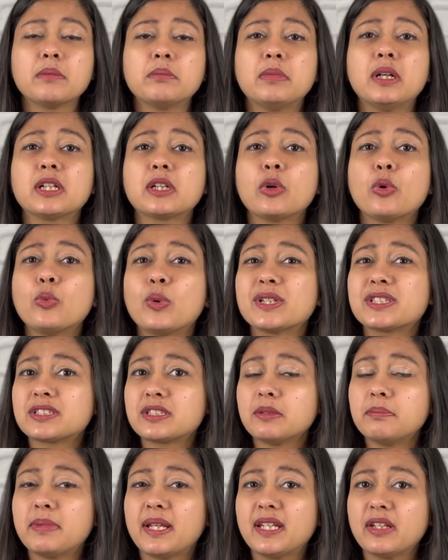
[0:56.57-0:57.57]
But what's
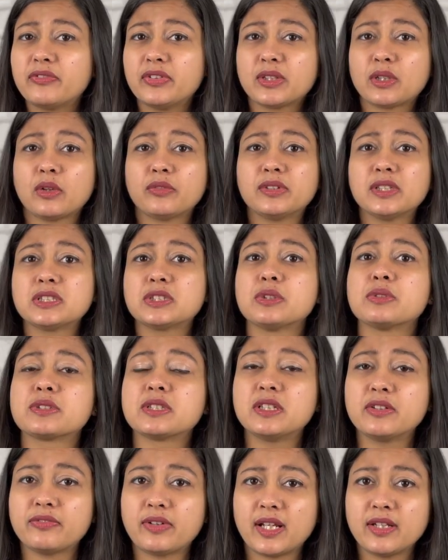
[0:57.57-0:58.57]
the benefit of this
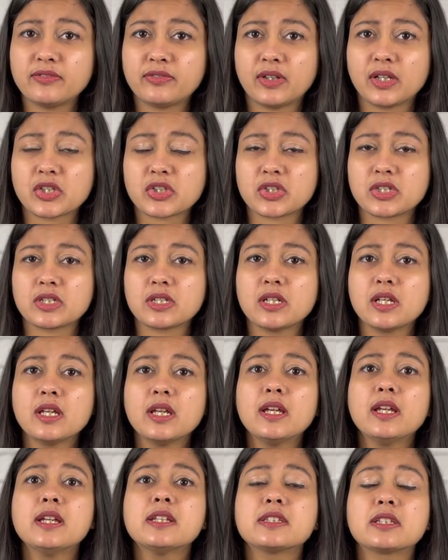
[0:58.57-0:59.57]
user-defined function?
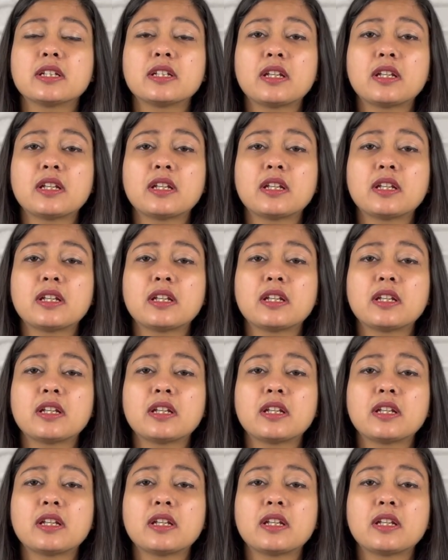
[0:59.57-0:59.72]
The